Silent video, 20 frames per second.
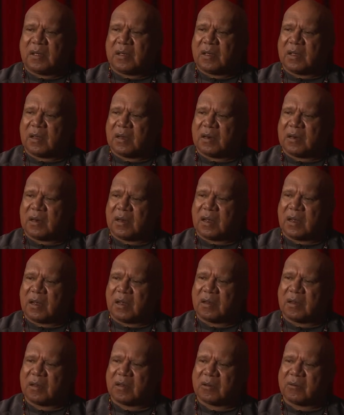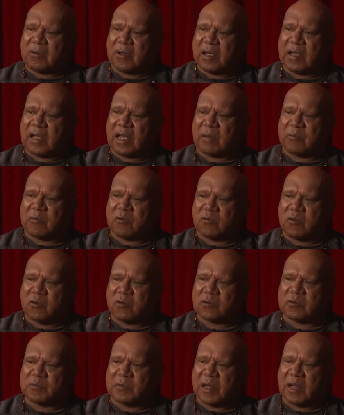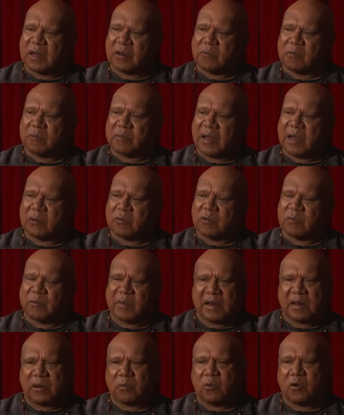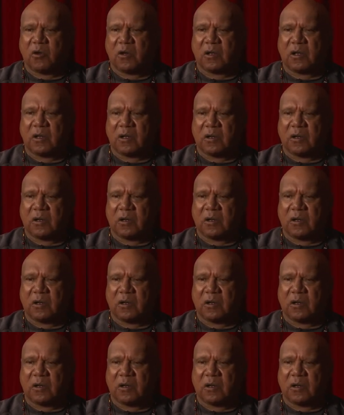and Greg Ham, of course, played with Men at Work.